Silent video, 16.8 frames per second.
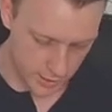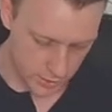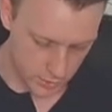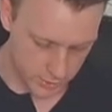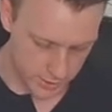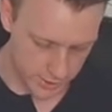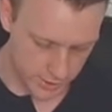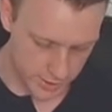
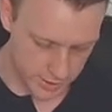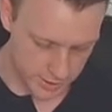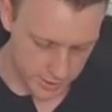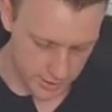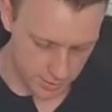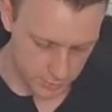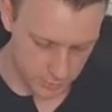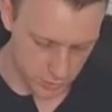not to get
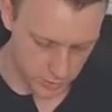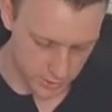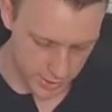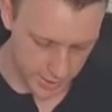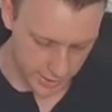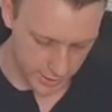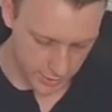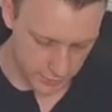stumped on
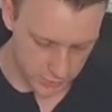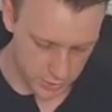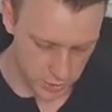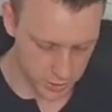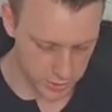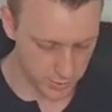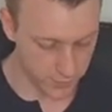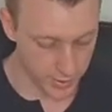negatives,
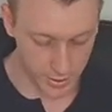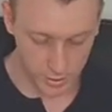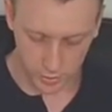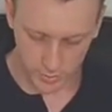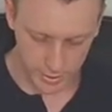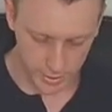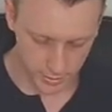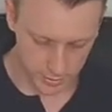just
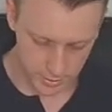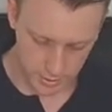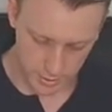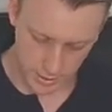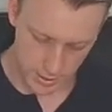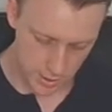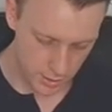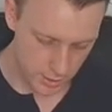evaluating this
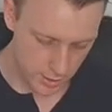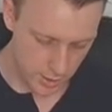here.